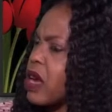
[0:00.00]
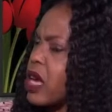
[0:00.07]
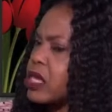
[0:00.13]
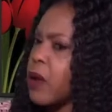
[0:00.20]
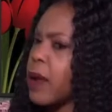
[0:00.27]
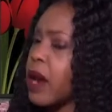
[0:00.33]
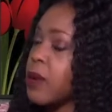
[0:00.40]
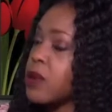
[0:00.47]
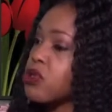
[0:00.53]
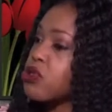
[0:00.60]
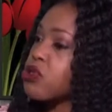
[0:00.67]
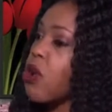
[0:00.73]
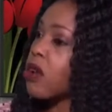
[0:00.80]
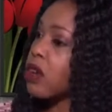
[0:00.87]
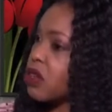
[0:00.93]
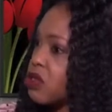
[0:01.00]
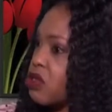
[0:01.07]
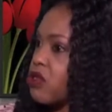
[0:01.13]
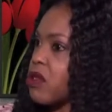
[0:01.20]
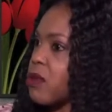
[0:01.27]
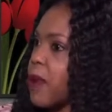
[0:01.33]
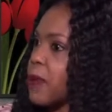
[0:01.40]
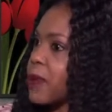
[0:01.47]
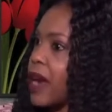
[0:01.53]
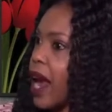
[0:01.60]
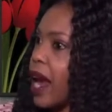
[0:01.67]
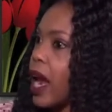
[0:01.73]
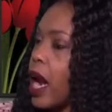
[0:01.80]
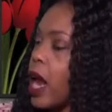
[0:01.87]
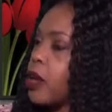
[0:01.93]
So when I was talking to them, I'm
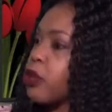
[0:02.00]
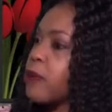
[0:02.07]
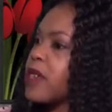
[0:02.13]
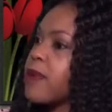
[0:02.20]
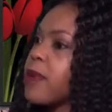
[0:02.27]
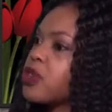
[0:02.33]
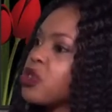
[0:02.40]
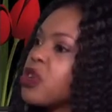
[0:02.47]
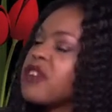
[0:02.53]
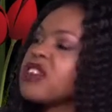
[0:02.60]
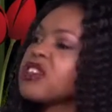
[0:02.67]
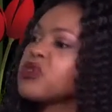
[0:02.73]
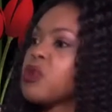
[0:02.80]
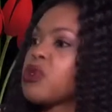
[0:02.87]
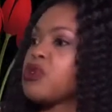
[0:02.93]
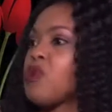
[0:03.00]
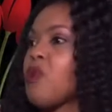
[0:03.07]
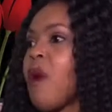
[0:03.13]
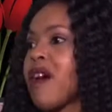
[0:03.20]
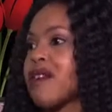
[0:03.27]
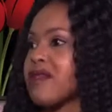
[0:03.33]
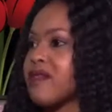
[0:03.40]
like, you must make sure if this is what you want.